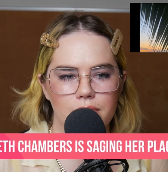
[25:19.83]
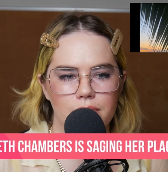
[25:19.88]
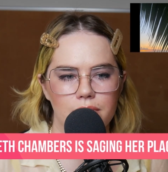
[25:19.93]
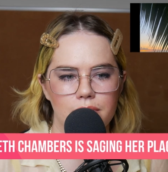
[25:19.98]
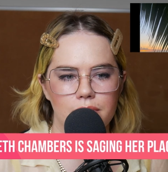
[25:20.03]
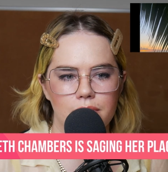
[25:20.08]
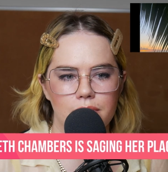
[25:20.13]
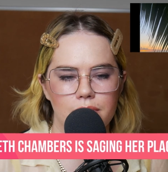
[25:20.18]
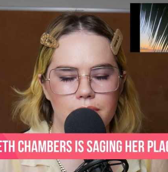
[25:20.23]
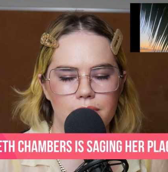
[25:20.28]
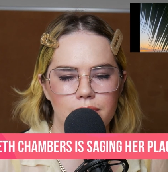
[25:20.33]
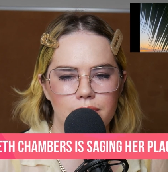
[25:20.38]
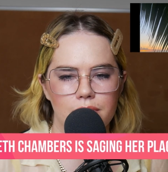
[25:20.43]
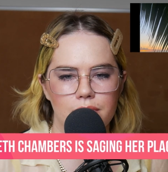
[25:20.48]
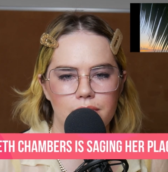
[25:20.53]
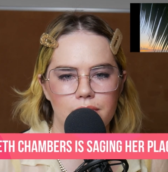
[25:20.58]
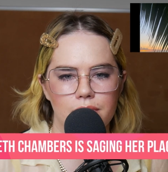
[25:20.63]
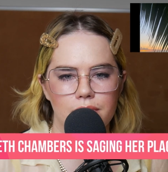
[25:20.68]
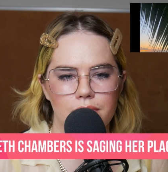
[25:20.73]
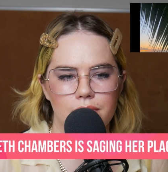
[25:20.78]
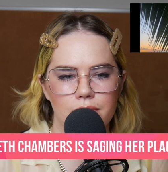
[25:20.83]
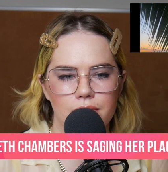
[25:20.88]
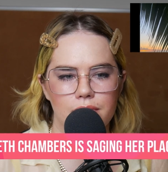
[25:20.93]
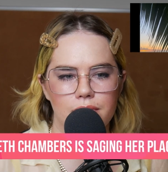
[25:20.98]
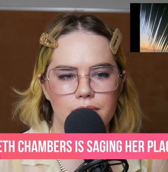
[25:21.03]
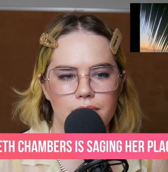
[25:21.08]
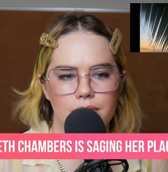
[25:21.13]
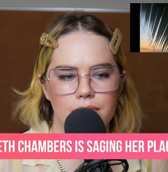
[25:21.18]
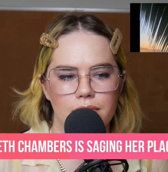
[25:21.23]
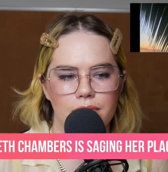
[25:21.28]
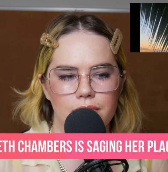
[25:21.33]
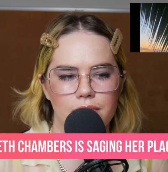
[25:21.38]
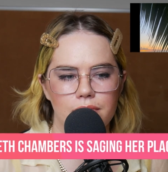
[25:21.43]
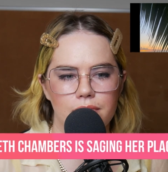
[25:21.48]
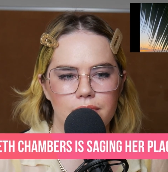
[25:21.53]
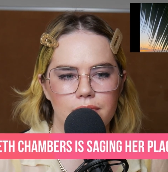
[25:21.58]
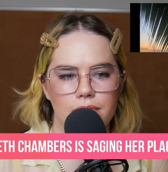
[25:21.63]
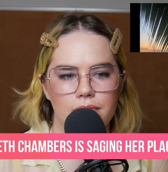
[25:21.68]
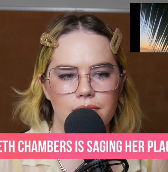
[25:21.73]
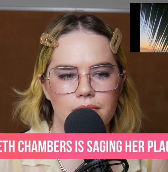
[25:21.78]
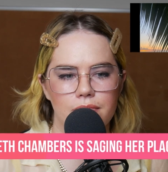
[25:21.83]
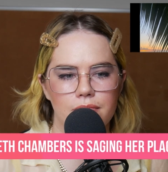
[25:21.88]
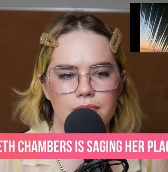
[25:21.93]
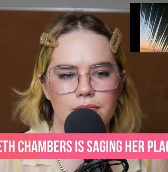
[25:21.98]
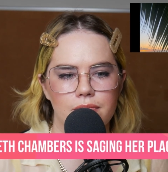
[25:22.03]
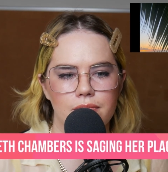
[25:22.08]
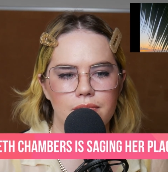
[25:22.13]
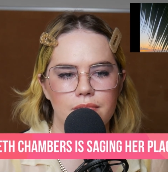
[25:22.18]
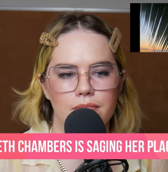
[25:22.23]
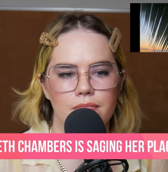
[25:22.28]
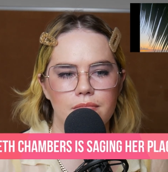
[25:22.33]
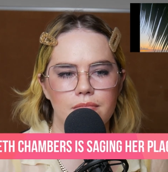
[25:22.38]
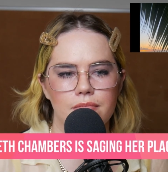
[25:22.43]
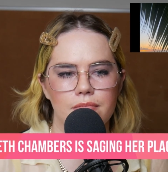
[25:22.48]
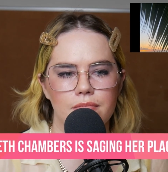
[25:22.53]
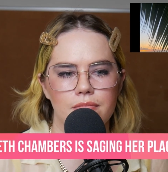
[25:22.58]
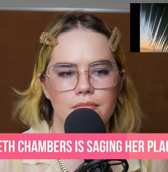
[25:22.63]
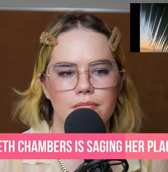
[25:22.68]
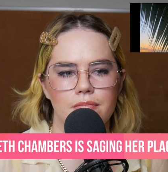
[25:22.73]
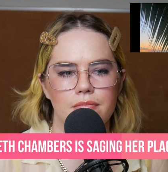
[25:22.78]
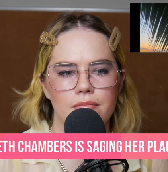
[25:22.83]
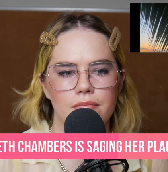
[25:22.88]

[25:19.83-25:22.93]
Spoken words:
Nothing is said.